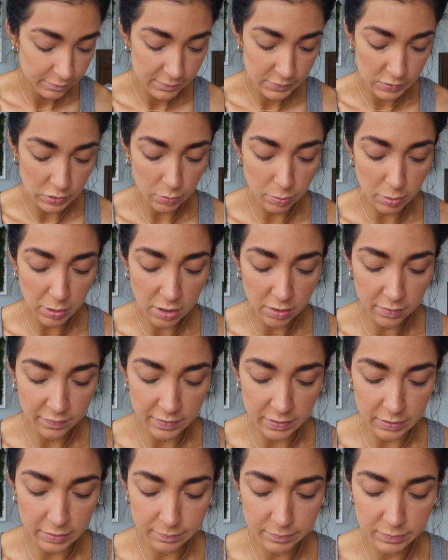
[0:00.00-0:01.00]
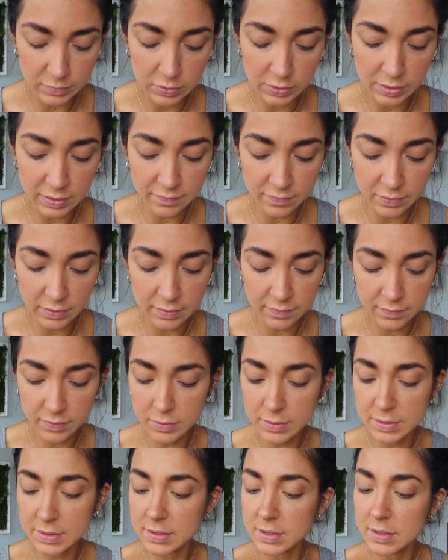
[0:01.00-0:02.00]
So proud here. Looking for
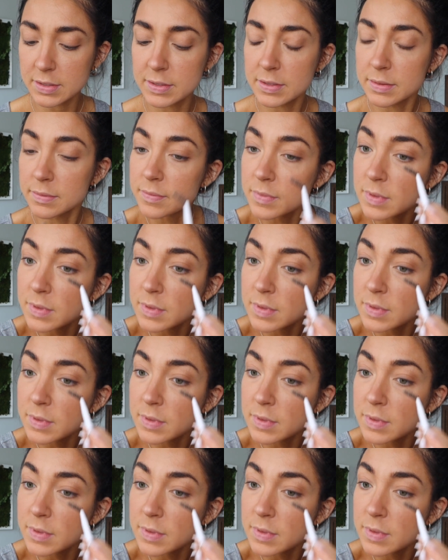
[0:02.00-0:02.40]
influencers?